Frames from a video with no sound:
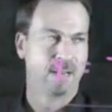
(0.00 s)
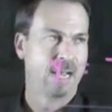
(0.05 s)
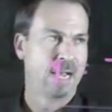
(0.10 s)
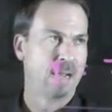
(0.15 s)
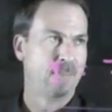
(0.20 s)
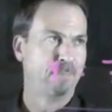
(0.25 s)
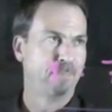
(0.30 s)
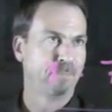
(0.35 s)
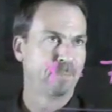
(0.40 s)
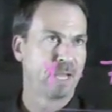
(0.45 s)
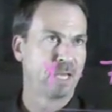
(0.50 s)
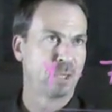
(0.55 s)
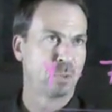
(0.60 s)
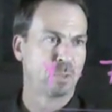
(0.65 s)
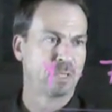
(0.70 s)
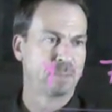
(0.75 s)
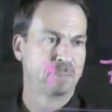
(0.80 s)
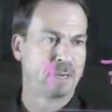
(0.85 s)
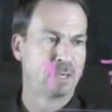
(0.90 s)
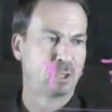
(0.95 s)
I don't
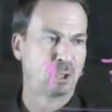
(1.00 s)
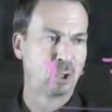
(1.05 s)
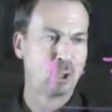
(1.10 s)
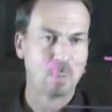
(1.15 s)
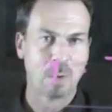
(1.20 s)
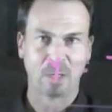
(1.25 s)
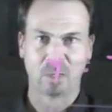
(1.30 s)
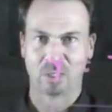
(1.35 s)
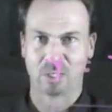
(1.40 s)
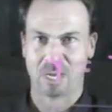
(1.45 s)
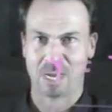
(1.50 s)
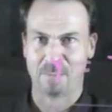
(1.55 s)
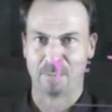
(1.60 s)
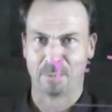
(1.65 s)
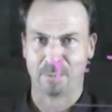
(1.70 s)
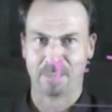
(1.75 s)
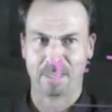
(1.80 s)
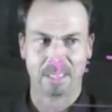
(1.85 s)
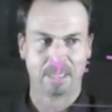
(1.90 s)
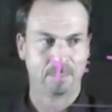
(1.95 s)
want to spend too much time
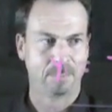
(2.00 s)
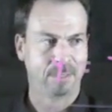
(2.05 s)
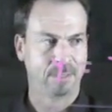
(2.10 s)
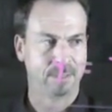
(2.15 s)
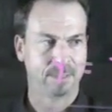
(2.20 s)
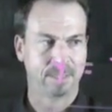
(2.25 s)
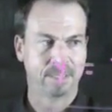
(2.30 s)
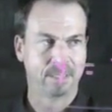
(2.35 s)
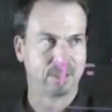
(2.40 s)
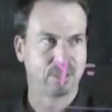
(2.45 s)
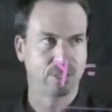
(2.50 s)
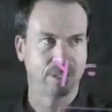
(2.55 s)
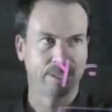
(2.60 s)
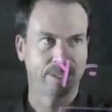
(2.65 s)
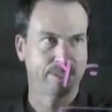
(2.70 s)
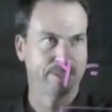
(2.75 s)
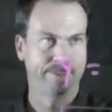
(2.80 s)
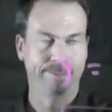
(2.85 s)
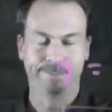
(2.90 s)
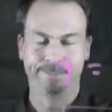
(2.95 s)
on this because it's
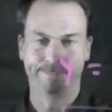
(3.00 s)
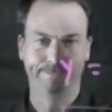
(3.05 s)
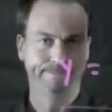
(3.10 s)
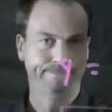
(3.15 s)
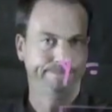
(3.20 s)
just